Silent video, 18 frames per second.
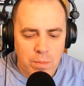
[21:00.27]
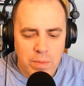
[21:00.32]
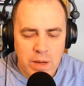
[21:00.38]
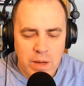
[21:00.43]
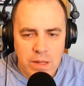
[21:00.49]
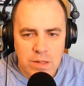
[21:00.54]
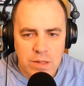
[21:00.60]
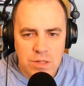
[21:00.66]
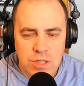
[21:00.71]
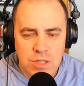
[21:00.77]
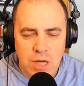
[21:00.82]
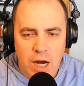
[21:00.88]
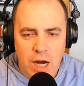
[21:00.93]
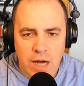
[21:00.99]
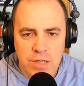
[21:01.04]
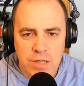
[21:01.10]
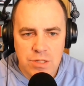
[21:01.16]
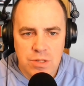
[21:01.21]
be
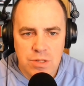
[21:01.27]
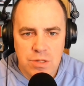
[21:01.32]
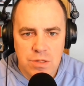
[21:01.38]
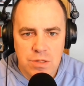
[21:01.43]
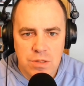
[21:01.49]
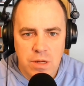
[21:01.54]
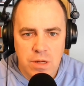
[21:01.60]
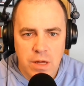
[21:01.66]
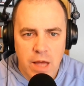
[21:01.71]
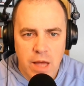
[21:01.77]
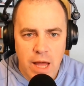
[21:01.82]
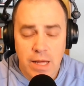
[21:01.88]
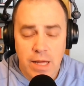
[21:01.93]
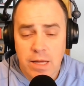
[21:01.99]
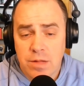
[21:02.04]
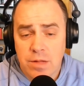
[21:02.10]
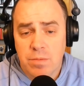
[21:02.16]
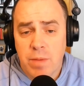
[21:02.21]
discussed
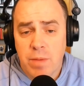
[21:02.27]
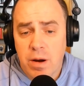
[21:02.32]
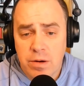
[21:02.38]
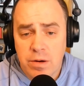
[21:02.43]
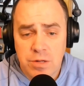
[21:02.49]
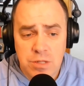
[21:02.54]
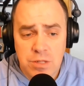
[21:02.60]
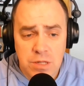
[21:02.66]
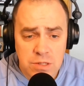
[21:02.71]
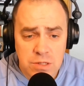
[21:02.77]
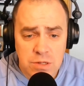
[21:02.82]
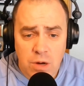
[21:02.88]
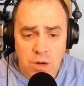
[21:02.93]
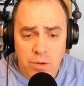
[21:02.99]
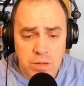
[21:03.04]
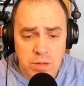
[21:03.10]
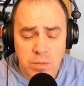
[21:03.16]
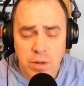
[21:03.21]
heading into marriage is
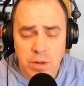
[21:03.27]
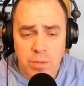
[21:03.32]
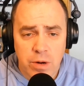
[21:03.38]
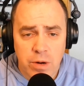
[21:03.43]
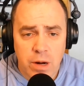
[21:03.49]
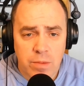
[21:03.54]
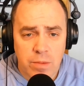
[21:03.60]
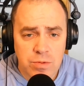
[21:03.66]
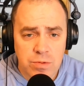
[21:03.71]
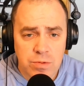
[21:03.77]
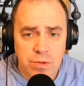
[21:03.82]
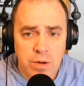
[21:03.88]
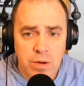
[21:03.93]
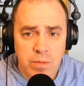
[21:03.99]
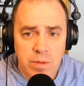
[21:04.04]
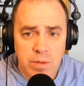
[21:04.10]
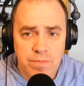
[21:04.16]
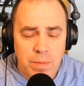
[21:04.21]
going to be a prenuptial
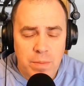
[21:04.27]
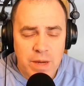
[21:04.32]
agreement